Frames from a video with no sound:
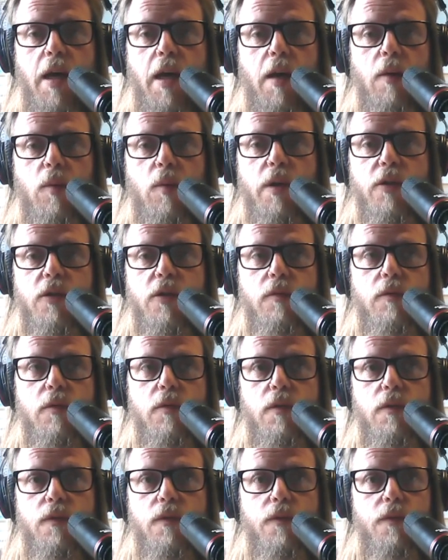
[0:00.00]
UK which
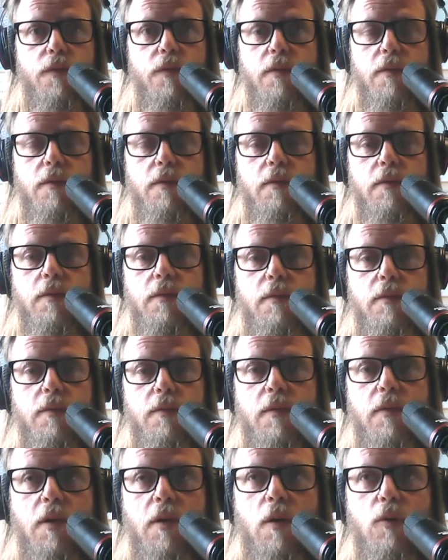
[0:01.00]
are of
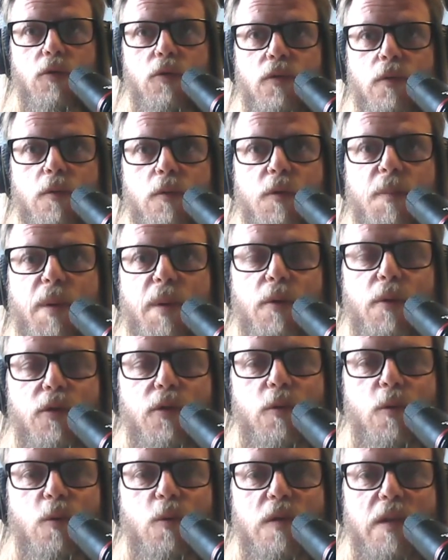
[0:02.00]
cultural,
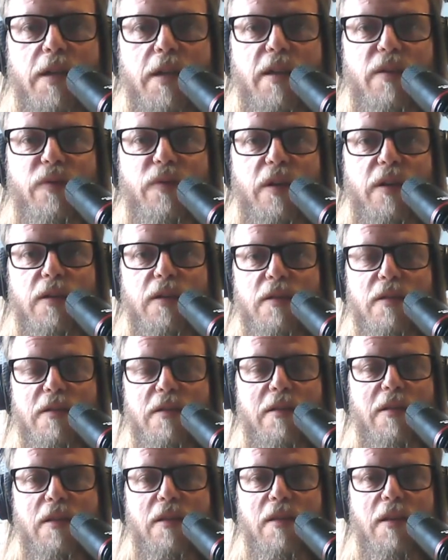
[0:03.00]
spiritual
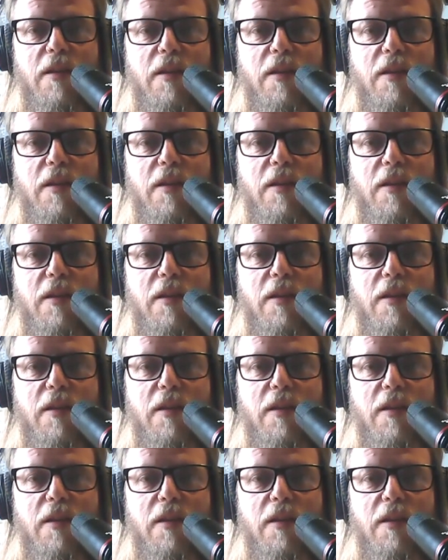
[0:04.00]
significance.